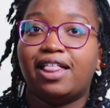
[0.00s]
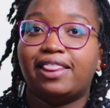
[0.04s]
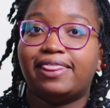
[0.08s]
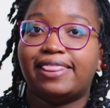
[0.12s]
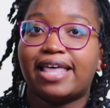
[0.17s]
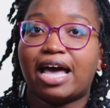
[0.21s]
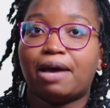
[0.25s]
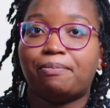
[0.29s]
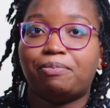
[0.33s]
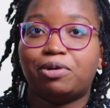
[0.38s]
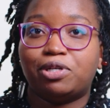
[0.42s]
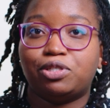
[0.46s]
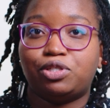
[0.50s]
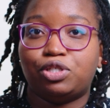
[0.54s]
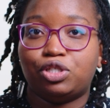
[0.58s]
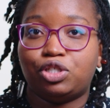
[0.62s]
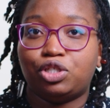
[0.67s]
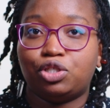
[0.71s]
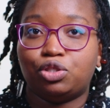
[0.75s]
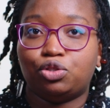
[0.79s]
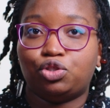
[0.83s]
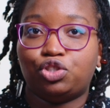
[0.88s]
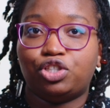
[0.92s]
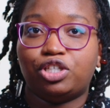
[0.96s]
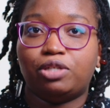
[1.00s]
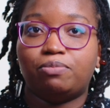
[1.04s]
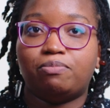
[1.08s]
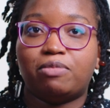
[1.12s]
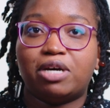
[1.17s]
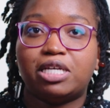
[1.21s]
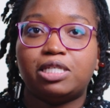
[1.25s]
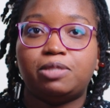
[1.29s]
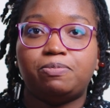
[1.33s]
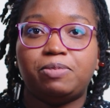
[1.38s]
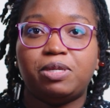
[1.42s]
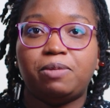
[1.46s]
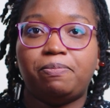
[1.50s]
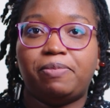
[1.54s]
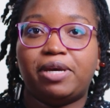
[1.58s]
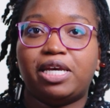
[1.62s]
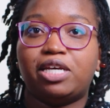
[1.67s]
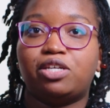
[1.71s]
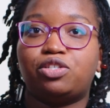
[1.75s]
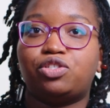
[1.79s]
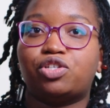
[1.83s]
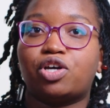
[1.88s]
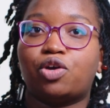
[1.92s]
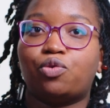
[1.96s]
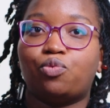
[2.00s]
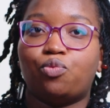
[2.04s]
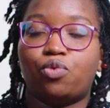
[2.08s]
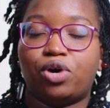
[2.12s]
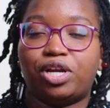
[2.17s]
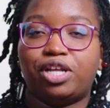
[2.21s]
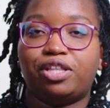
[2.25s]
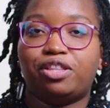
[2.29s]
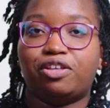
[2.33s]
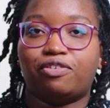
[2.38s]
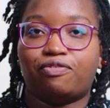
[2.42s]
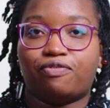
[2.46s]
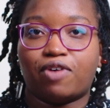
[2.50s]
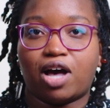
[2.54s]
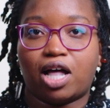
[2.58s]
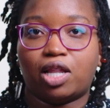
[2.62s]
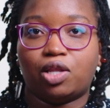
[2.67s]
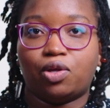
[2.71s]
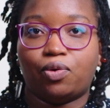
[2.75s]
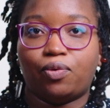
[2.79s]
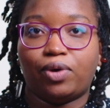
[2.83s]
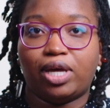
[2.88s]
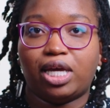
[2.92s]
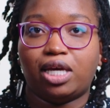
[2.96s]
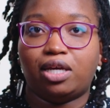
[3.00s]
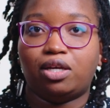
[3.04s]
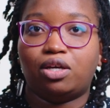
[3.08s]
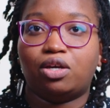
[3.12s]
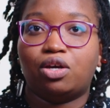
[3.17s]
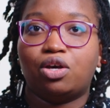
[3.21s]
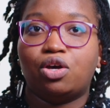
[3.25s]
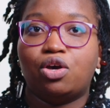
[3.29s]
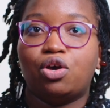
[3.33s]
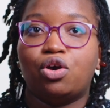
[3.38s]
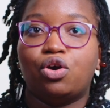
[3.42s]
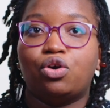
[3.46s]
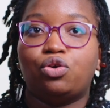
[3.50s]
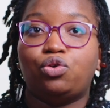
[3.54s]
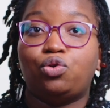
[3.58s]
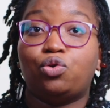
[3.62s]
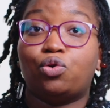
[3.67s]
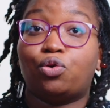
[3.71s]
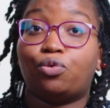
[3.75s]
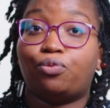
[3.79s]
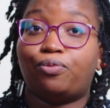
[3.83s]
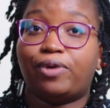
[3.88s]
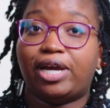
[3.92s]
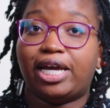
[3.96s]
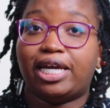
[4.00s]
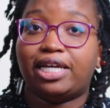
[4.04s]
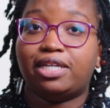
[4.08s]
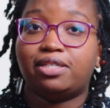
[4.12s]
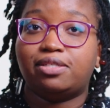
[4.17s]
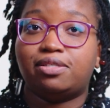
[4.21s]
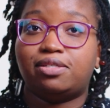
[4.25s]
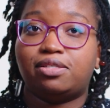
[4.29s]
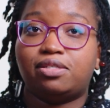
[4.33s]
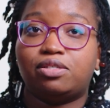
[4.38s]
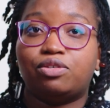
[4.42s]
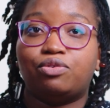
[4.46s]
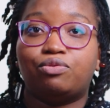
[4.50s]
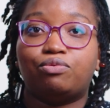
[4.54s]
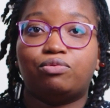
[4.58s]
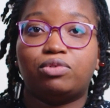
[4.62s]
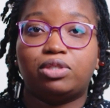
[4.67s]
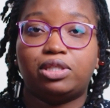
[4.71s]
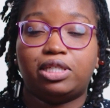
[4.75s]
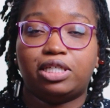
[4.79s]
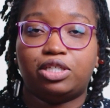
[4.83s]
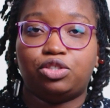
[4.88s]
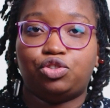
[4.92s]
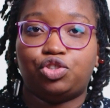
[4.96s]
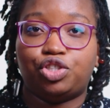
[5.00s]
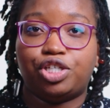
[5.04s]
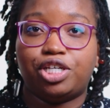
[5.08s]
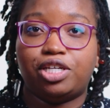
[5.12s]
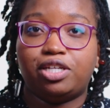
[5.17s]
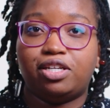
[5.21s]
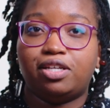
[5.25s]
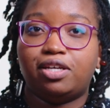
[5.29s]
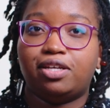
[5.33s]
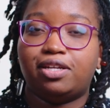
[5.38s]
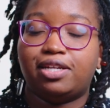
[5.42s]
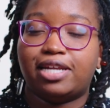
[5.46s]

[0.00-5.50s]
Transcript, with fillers: That persecution must be based on one of the following your race, religion,